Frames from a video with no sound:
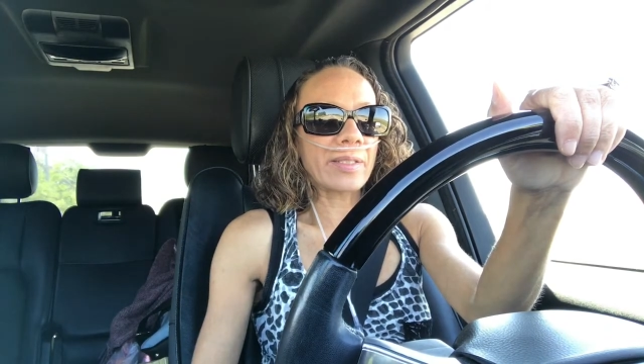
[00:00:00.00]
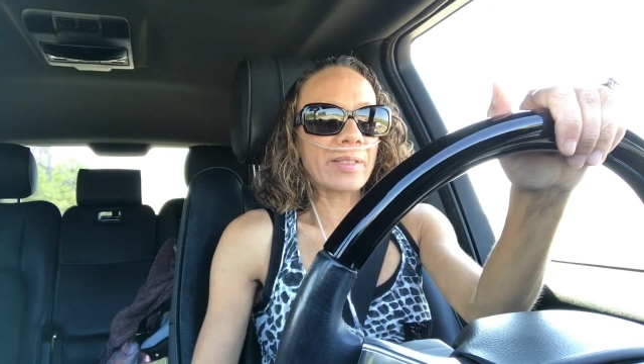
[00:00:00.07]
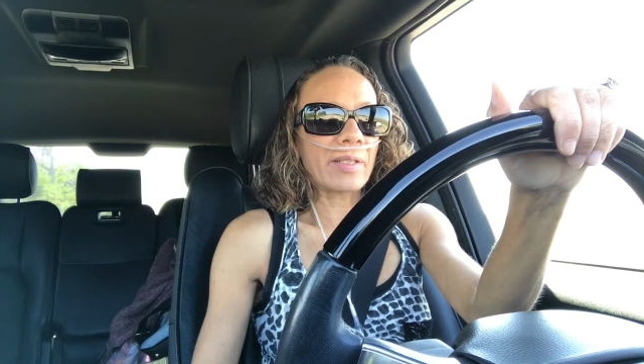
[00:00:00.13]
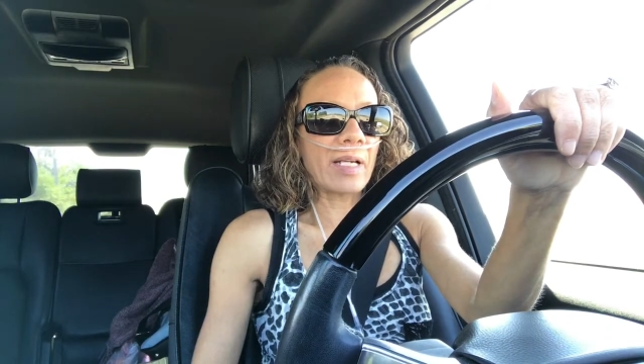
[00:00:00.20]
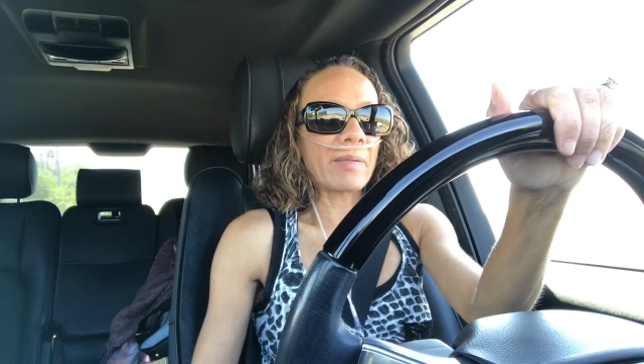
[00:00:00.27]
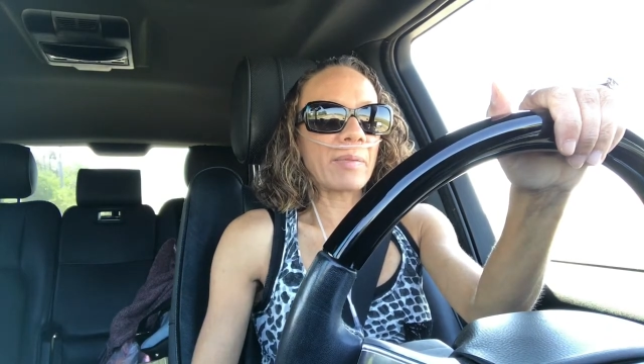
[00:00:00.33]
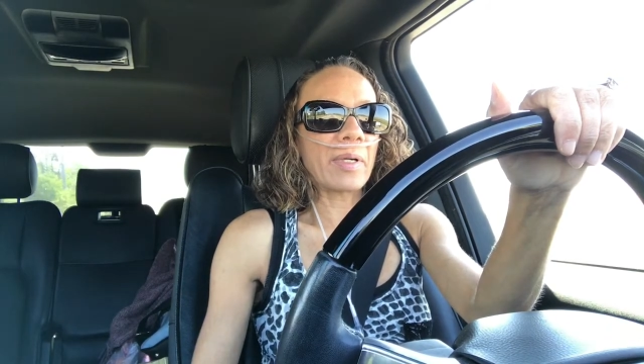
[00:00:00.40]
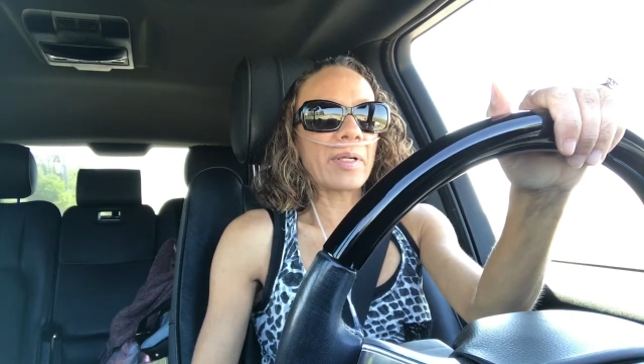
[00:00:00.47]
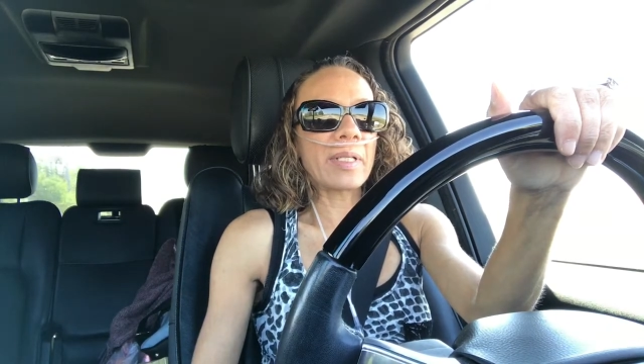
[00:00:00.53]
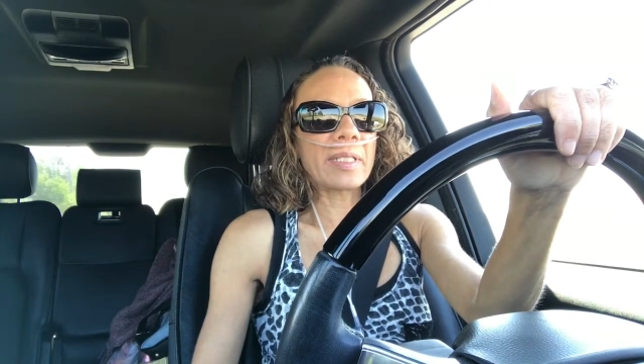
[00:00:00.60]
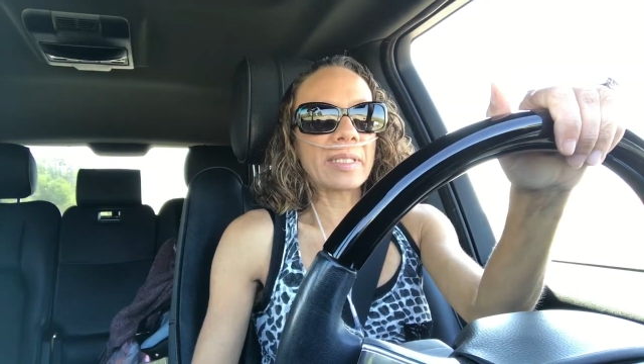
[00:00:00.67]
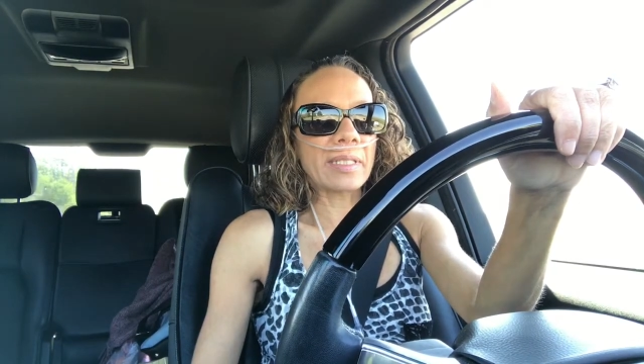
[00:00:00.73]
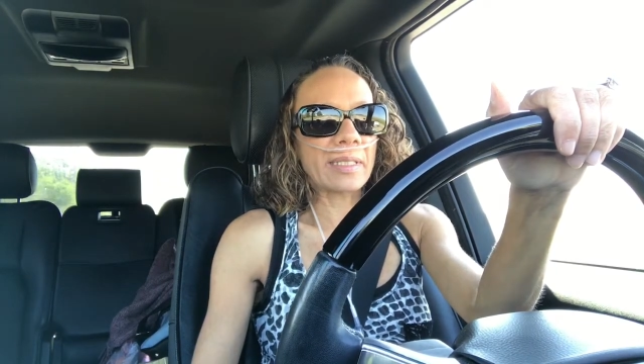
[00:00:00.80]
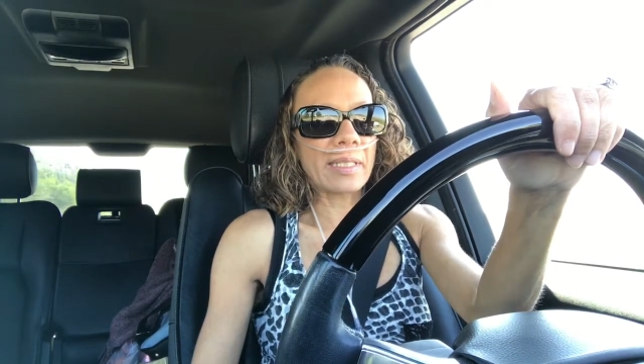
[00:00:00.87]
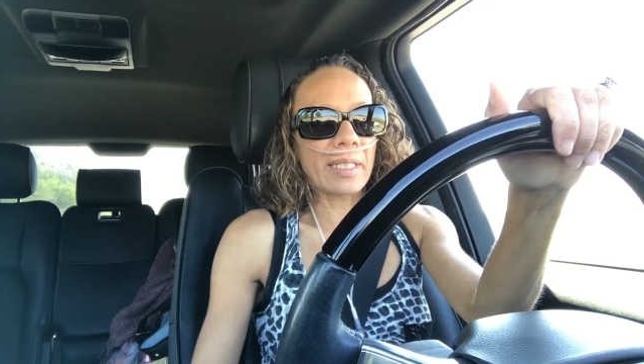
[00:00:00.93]
so I'm
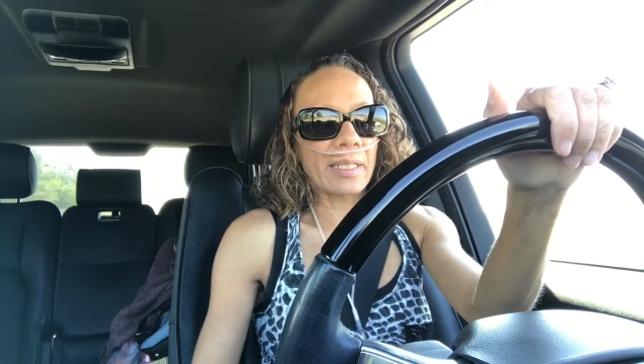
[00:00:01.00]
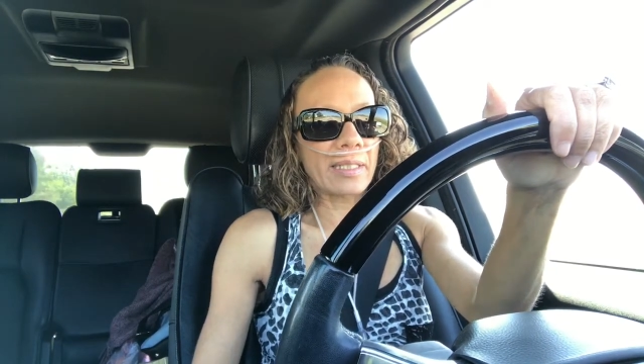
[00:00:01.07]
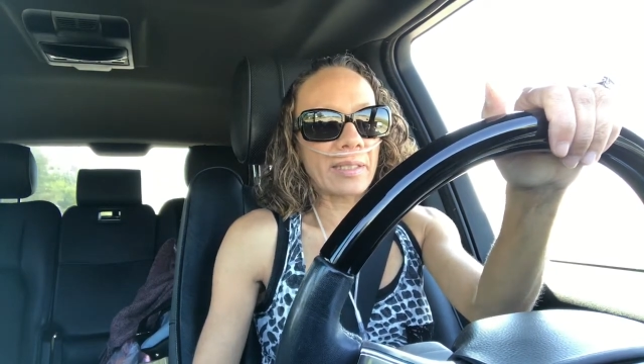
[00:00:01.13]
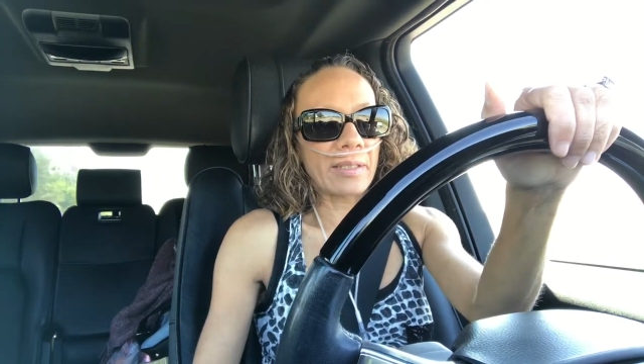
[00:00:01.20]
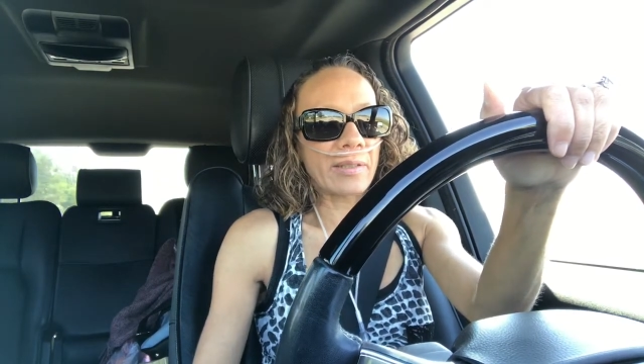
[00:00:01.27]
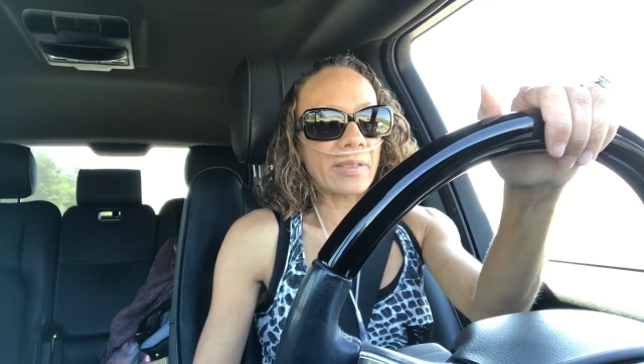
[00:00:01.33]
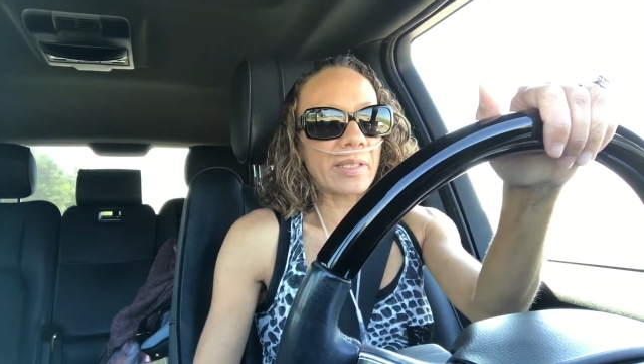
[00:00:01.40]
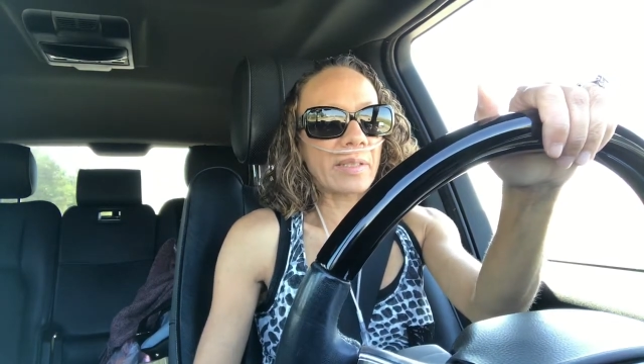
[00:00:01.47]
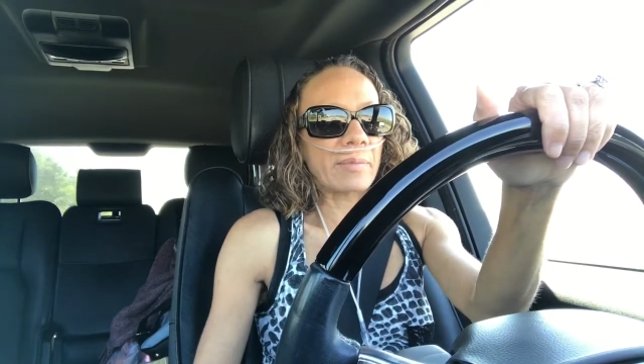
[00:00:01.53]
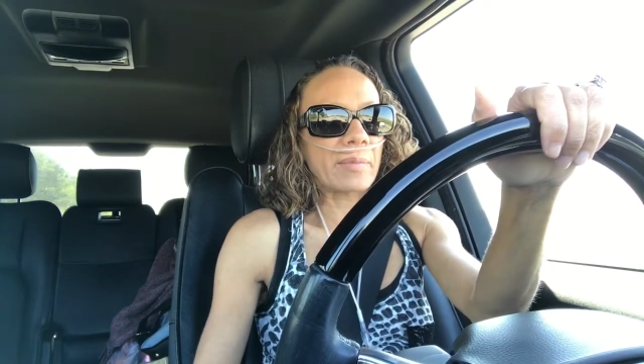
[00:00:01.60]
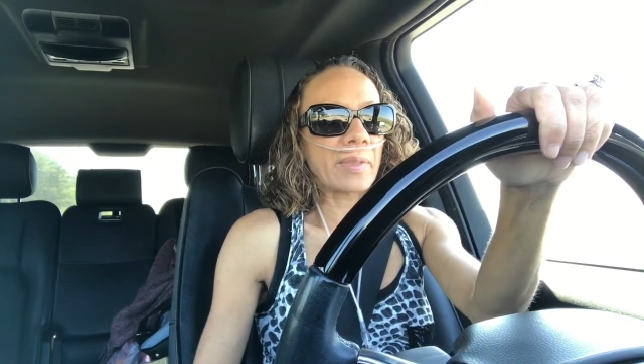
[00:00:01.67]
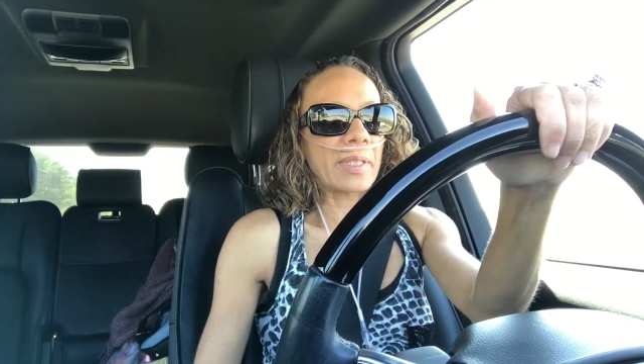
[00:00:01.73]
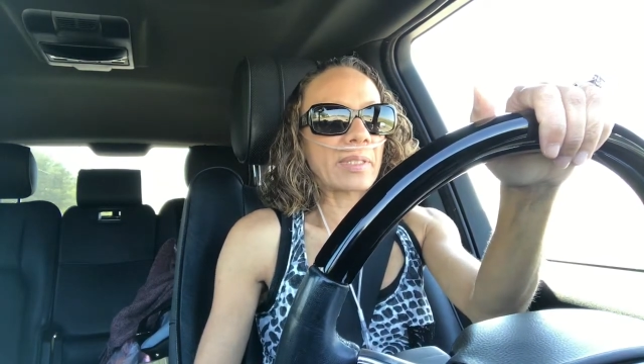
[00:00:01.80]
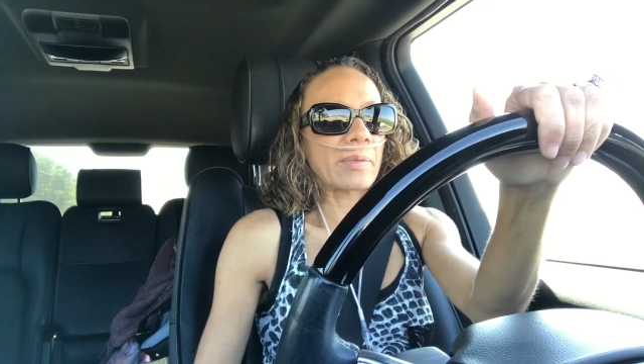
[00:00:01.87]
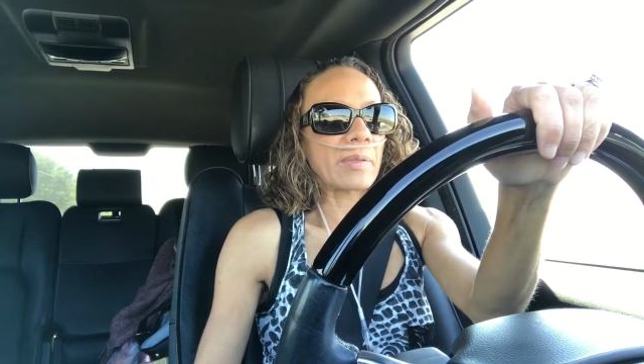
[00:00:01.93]
always excited to go someplace